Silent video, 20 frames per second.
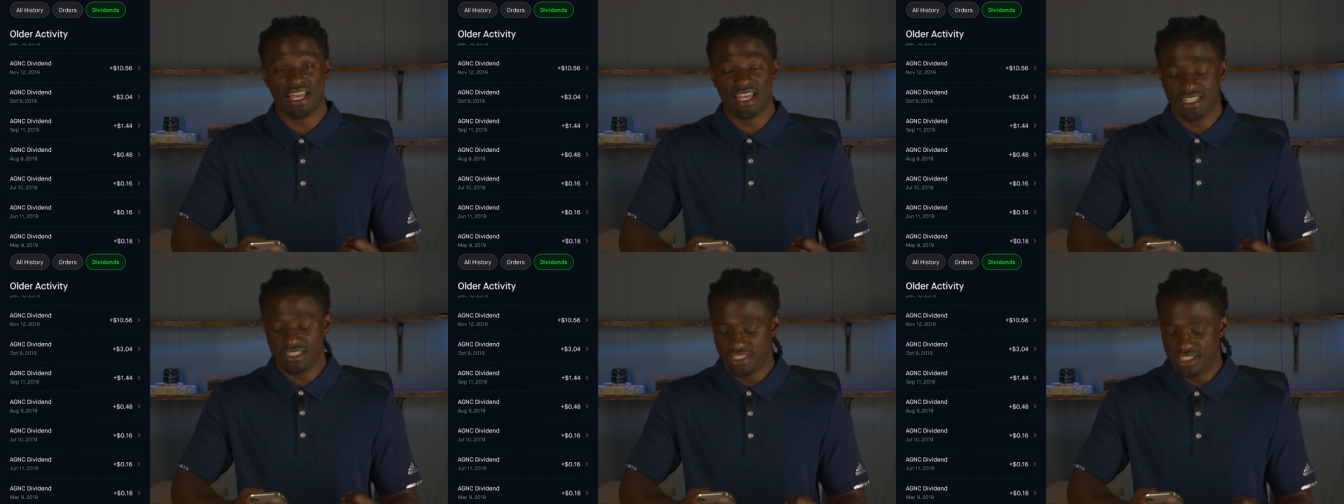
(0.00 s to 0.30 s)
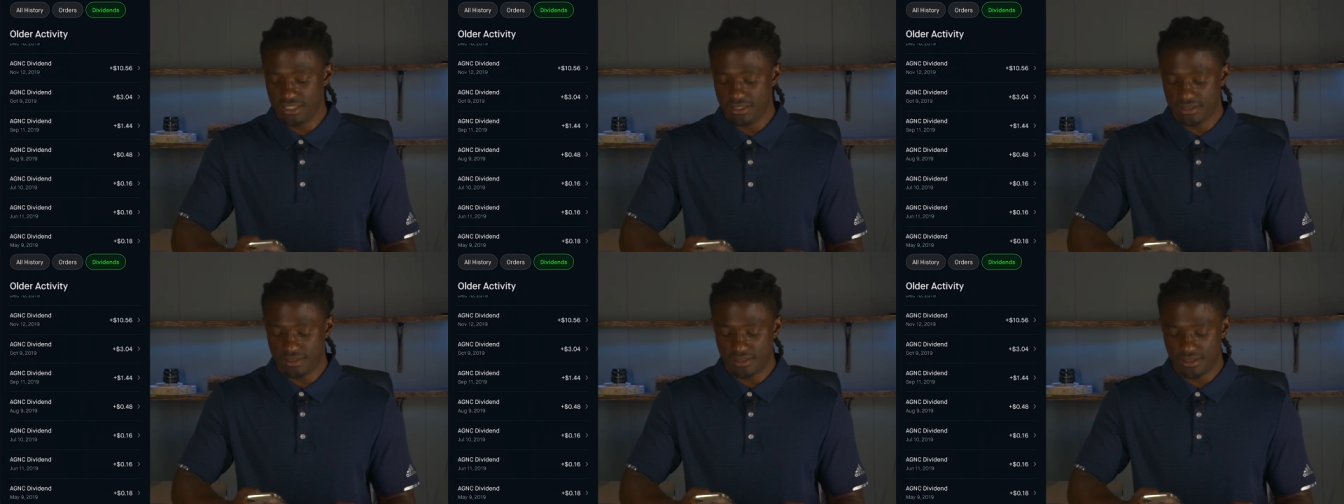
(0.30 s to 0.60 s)

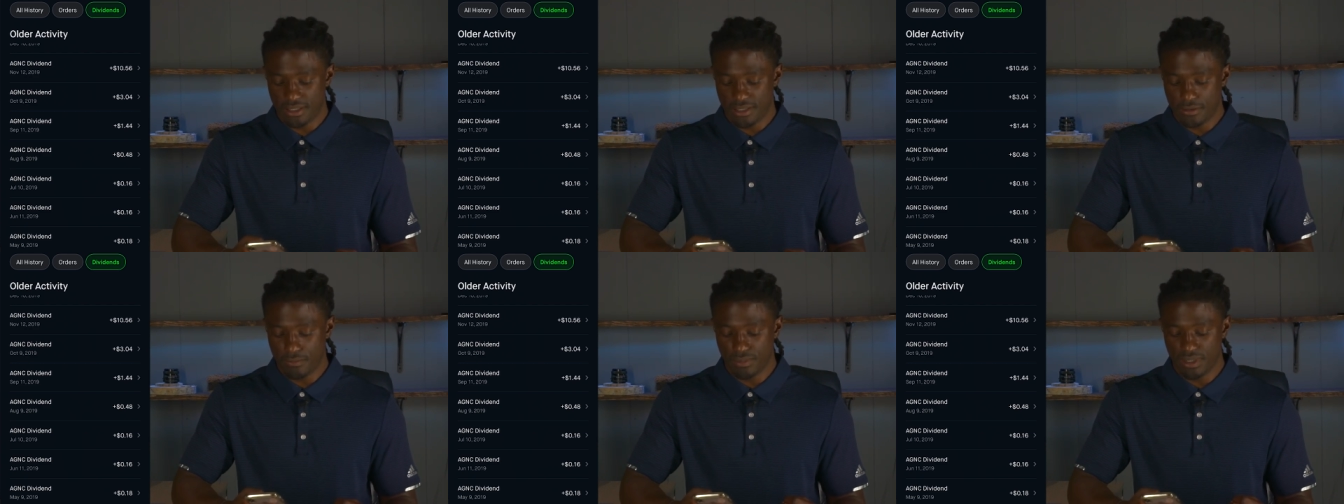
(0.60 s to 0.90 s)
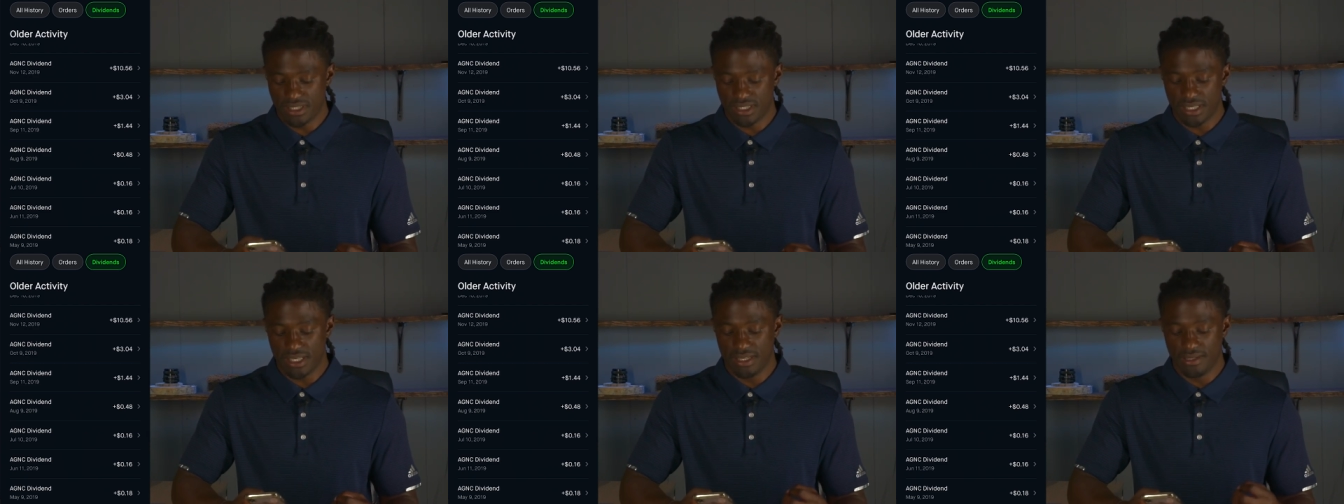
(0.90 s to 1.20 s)
agency
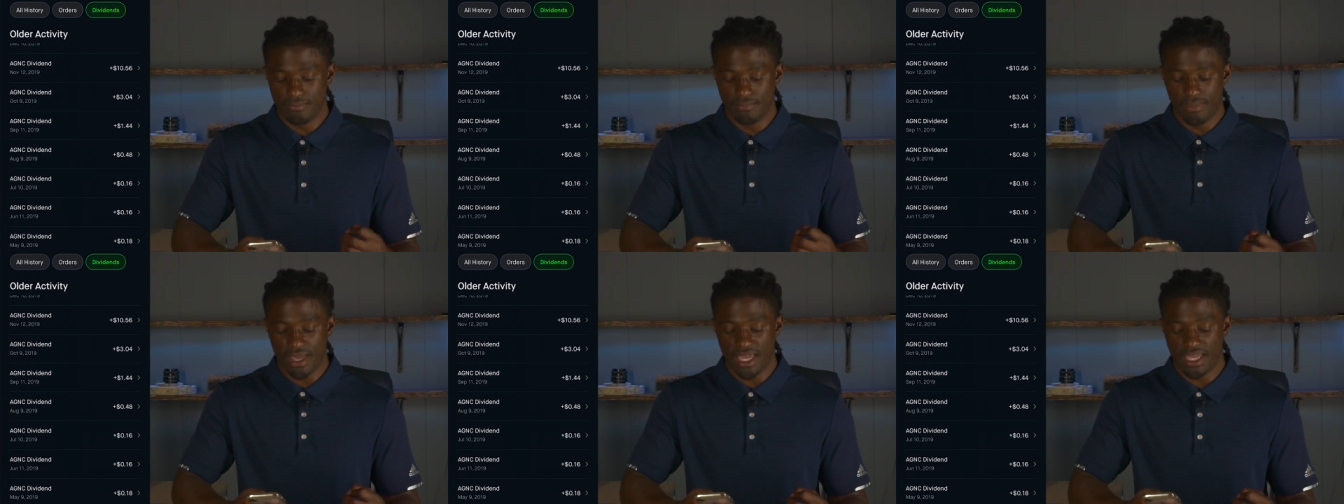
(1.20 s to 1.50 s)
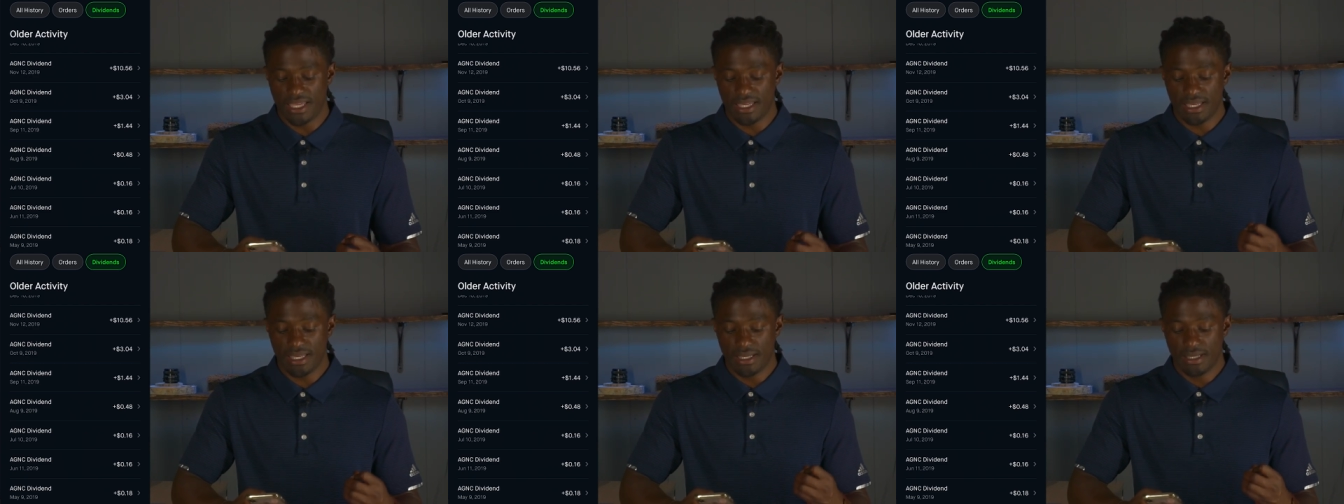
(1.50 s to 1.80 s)
was in
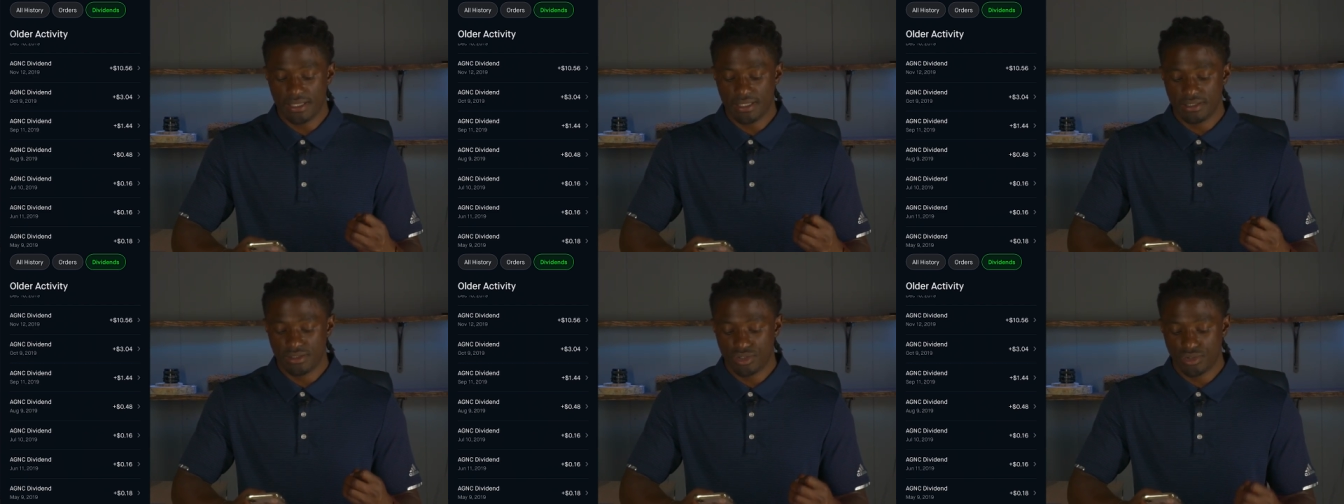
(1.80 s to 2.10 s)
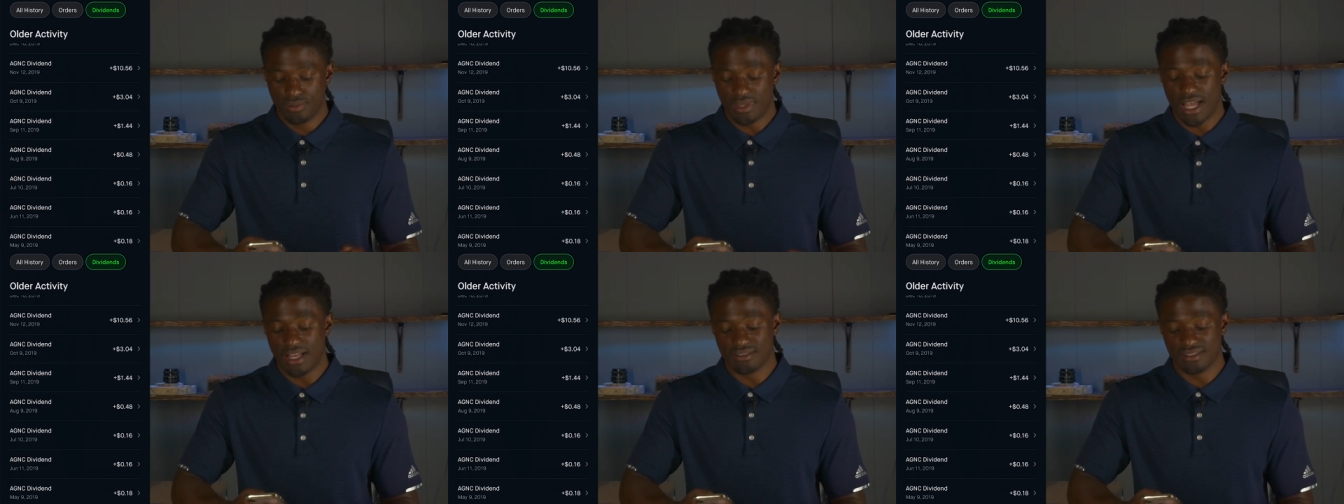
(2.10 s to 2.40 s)
May
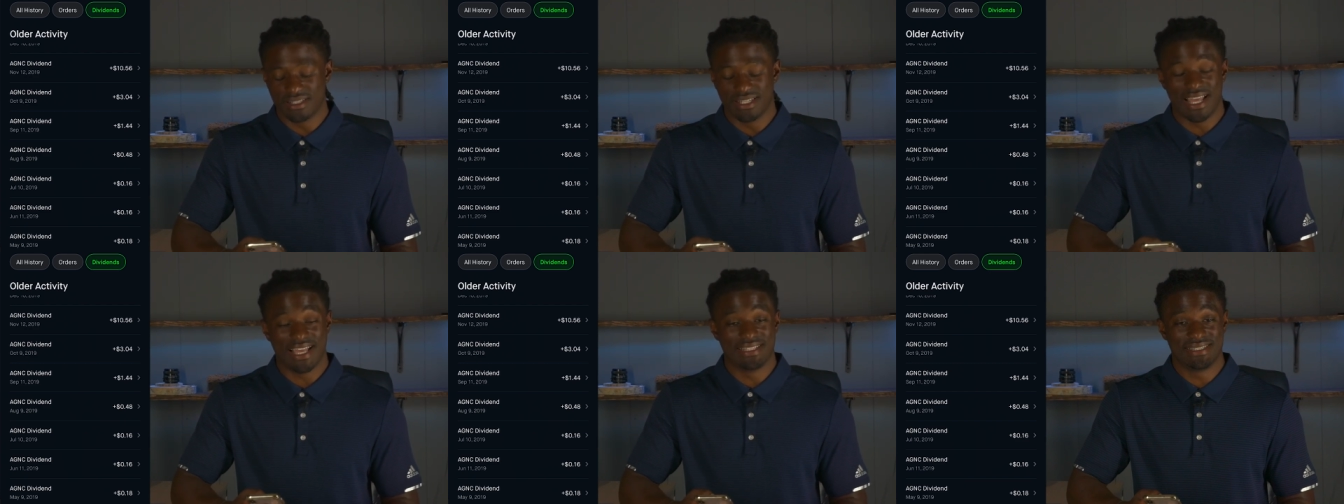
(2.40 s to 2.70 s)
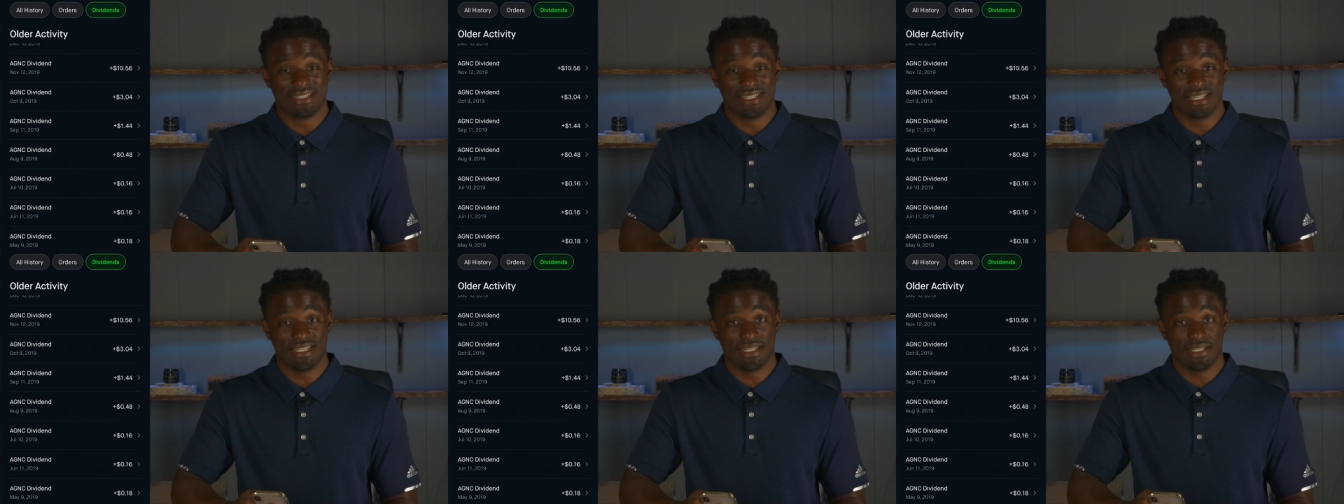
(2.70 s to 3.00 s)

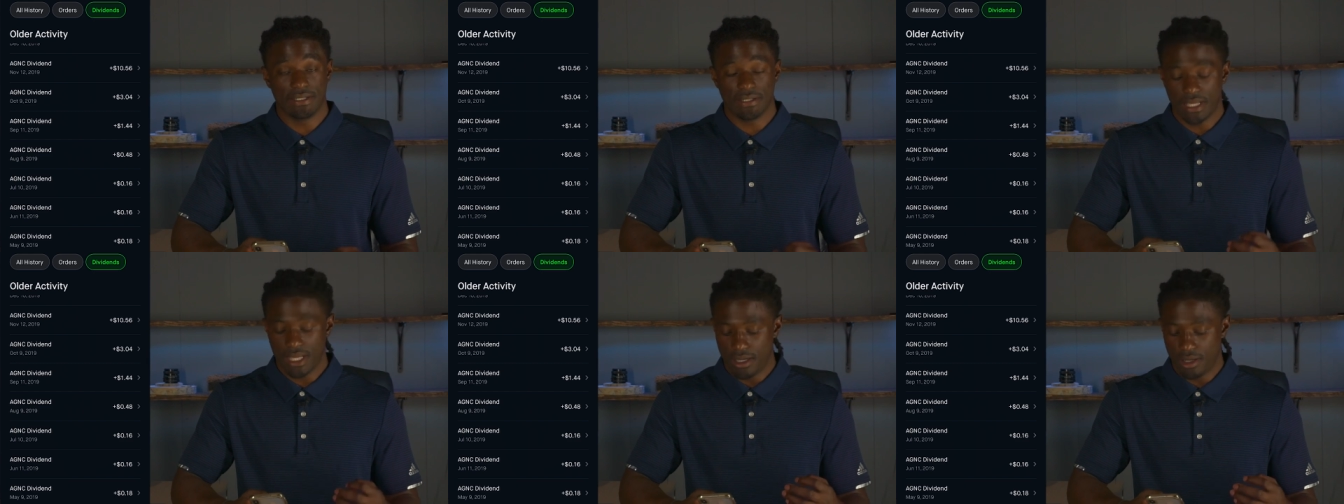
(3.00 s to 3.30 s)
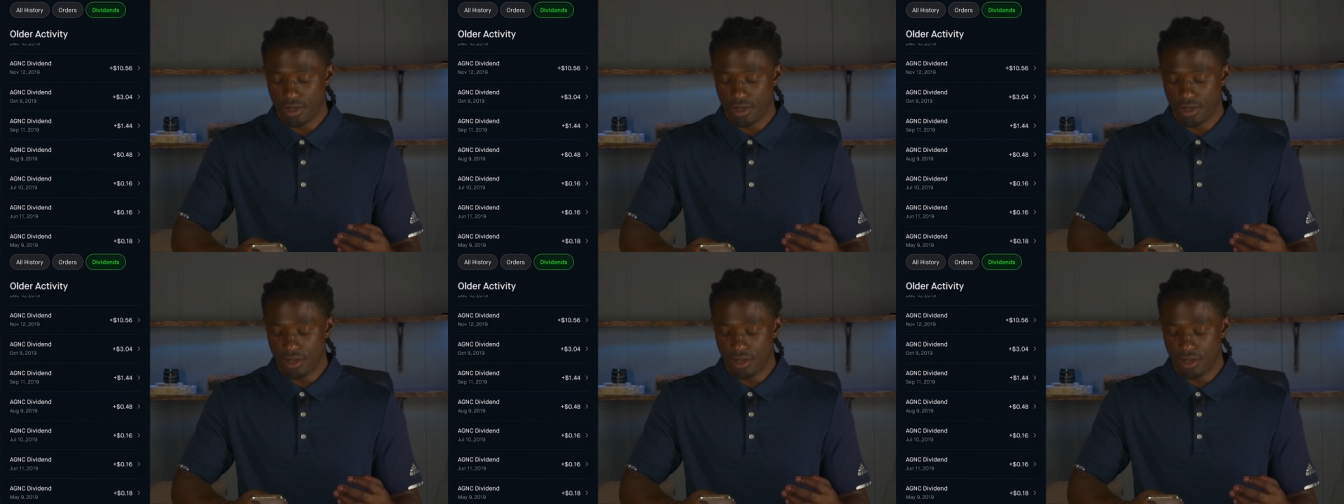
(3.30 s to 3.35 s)
2019.